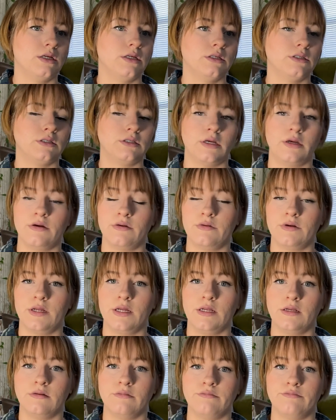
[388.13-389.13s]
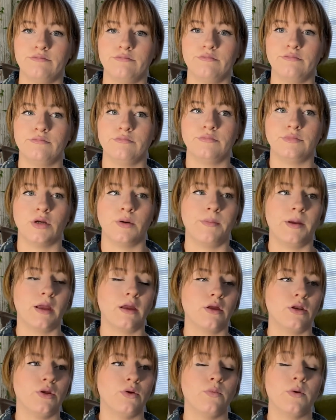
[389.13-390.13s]
So, and told me I
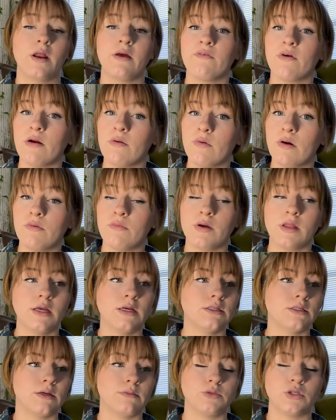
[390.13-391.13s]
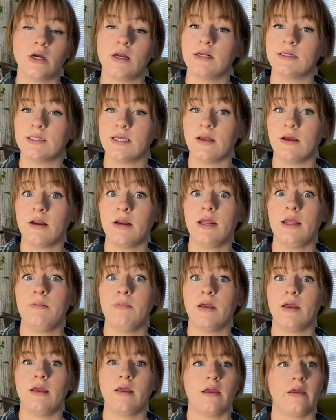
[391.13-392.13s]
could do whatever I want with it. So I'm trying to sell on
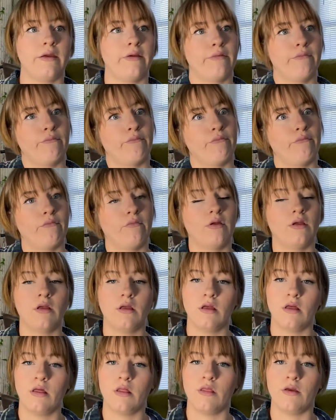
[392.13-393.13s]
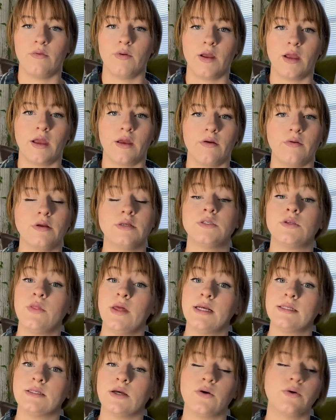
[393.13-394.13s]
eBay and here we go. So
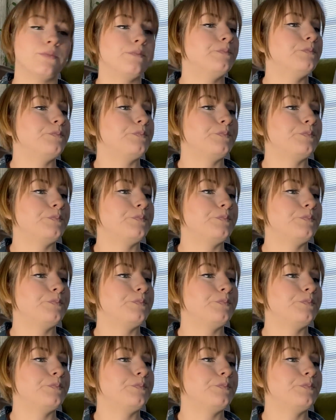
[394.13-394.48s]
that sold.